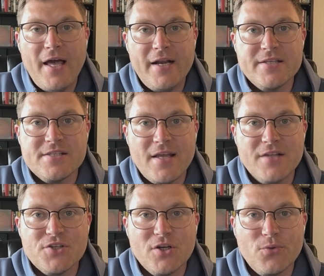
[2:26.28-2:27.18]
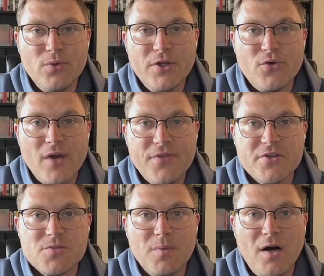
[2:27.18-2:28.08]
and instead it's going to really create
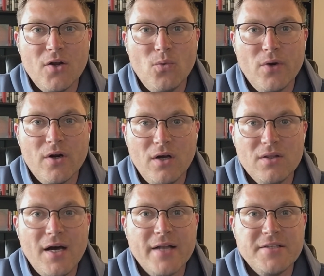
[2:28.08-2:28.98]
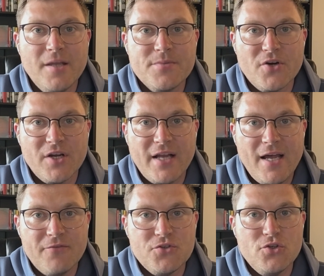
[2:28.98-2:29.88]
this model where a lot of teams are going to
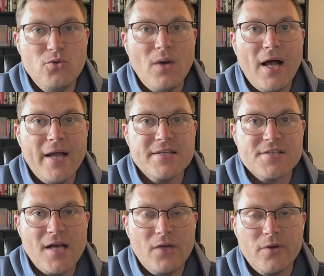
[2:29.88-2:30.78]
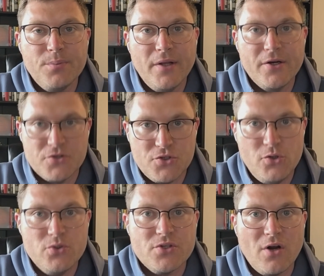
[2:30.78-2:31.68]
have 2 high salary players,
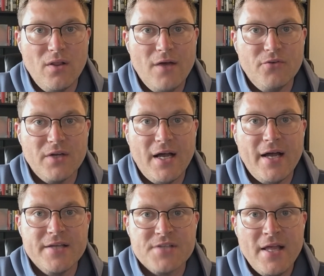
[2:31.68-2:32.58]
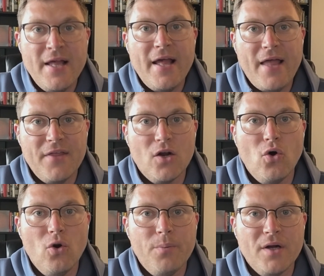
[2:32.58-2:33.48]
2 star-level guys, and then a
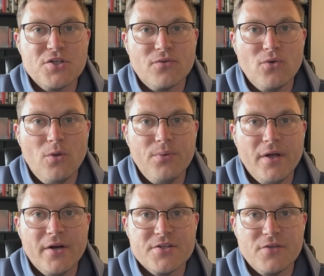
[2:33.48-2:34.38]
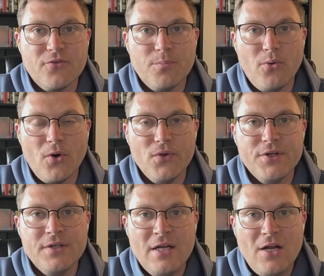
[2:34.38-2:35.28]
whole bunch of role players. And for
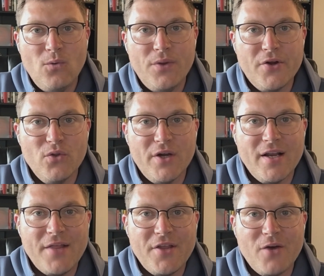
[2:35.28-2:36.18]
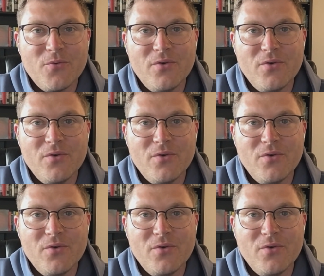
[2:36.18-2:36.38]
Portland, when they're looking at that